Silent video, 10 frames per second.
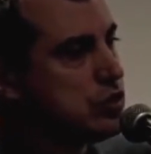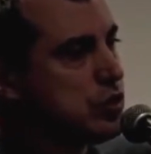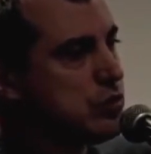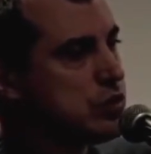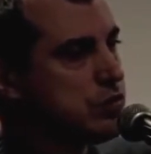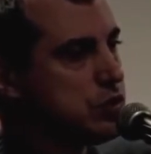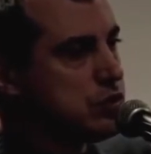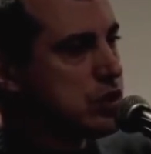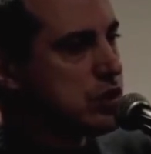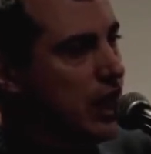in terms of
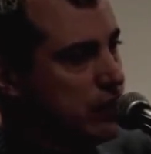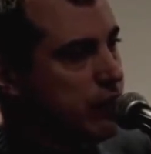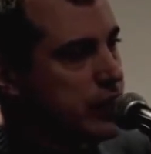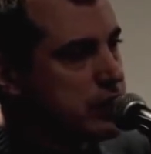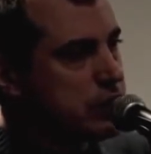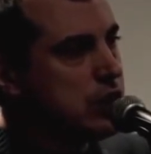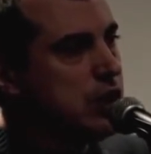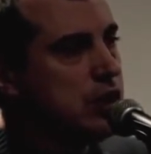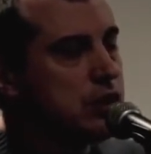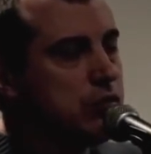using Netflix.
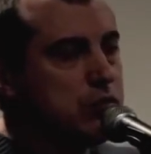The